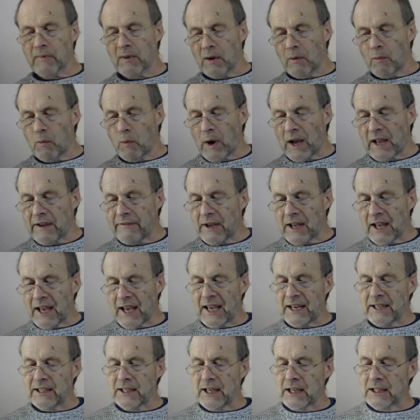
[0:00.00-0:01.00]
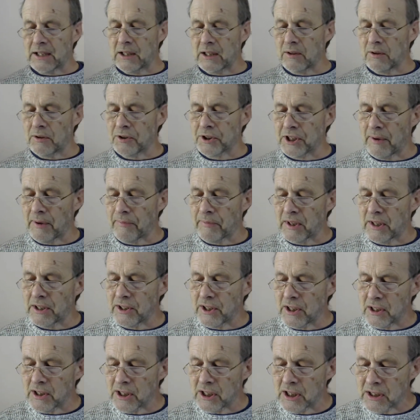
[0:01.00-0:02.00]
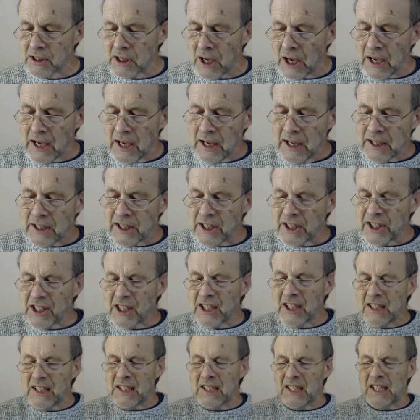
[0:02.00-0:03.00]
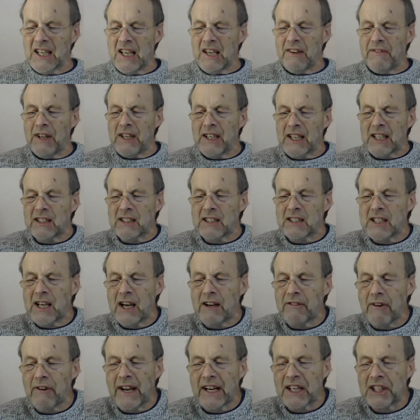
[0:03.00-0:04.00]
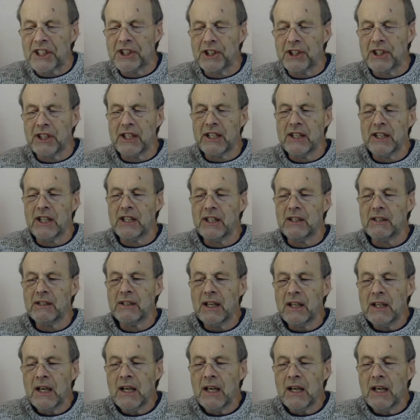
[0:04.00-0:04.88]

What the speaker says: wave a hand at it or something. Just to give a little direction in the